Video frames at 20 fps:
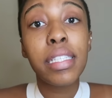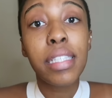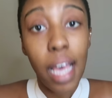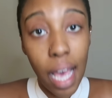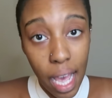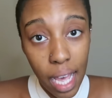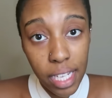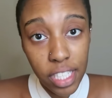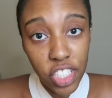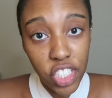
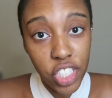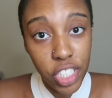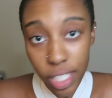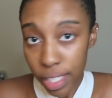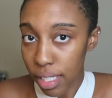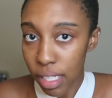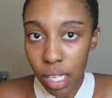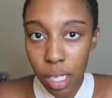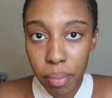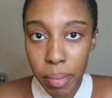and
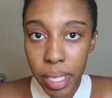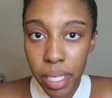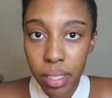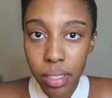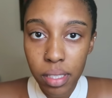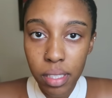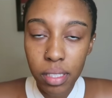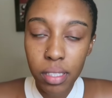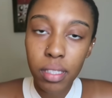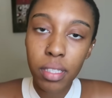
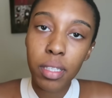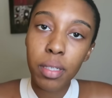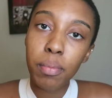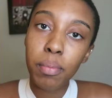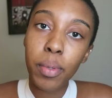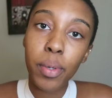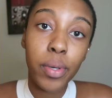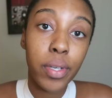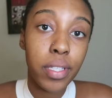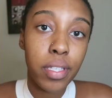gentlemen,
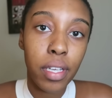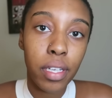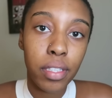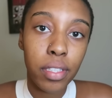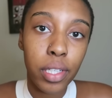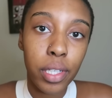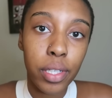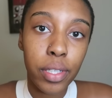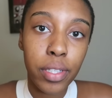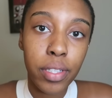boys and
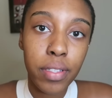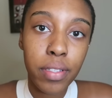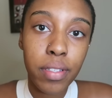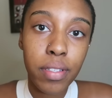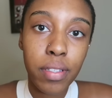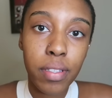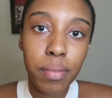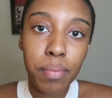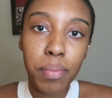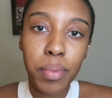
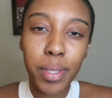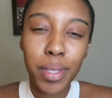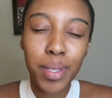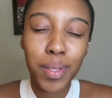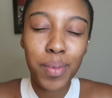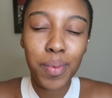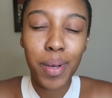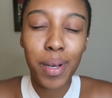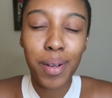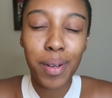girls,
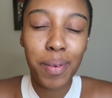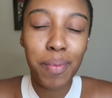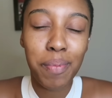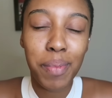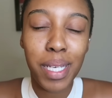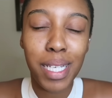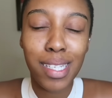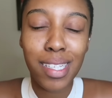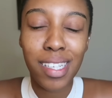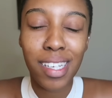please welcome
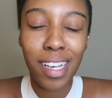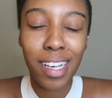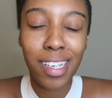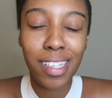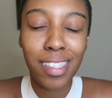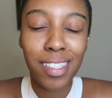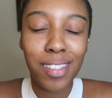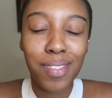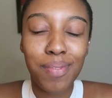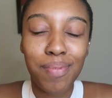me
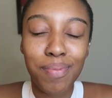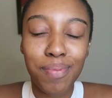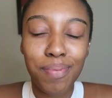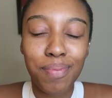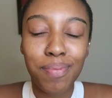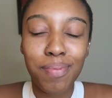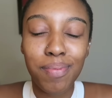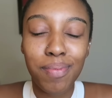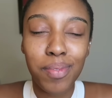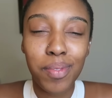tonight.
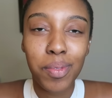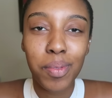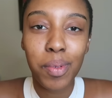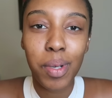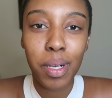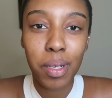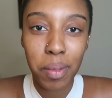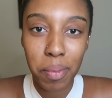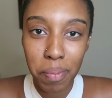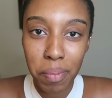
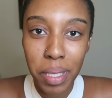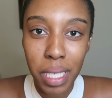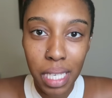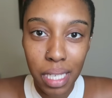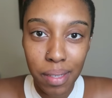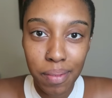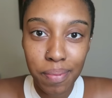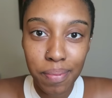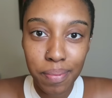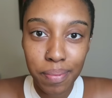Welcome me.
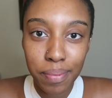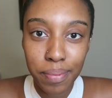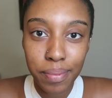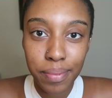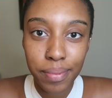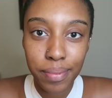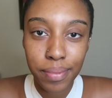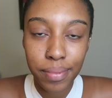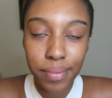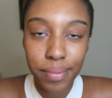
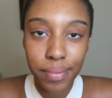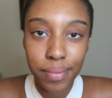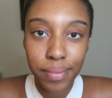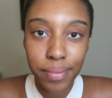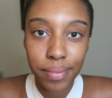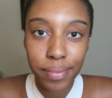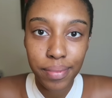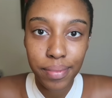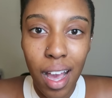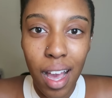
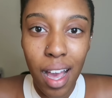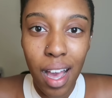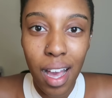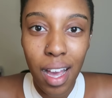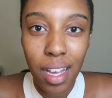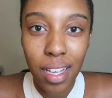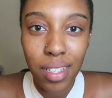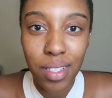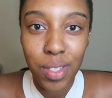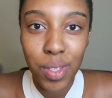
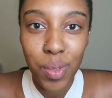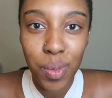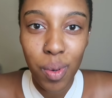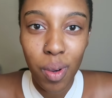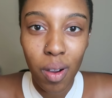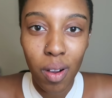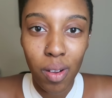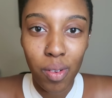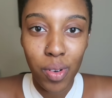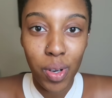As you
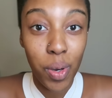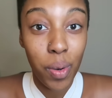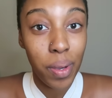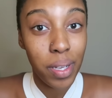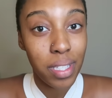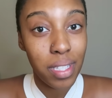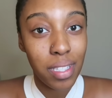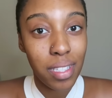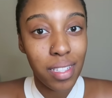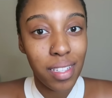all
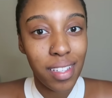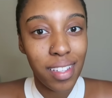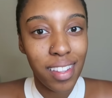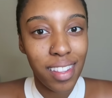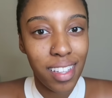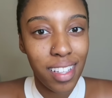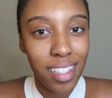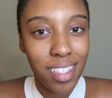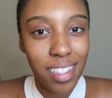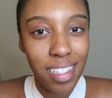requested,
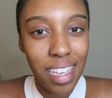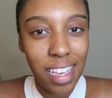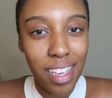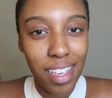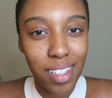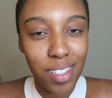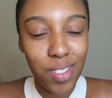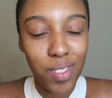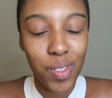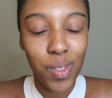this
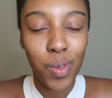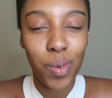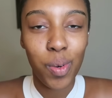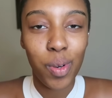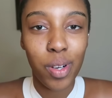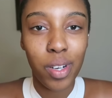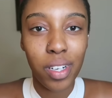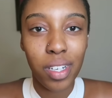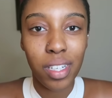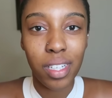is
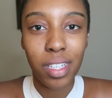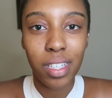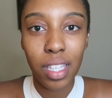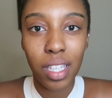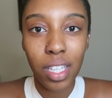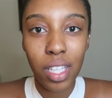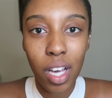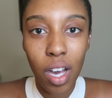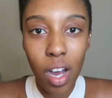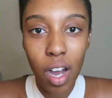your
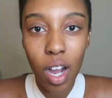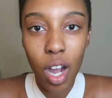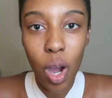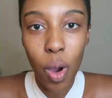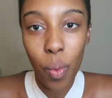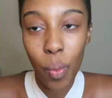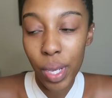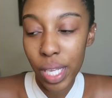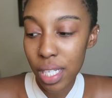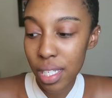
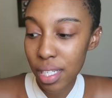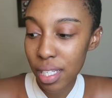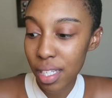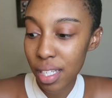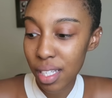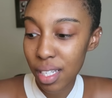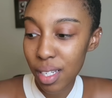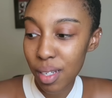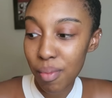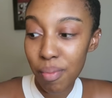
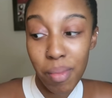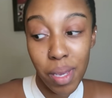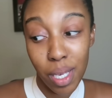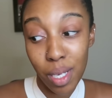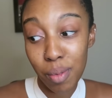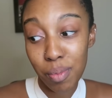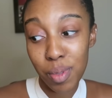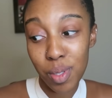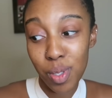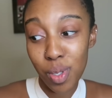long-awaited
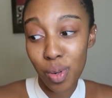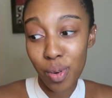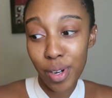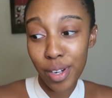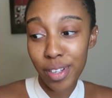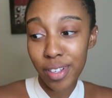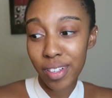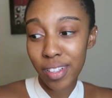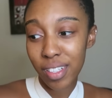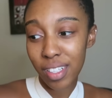makeup
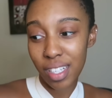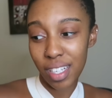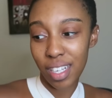tutorial.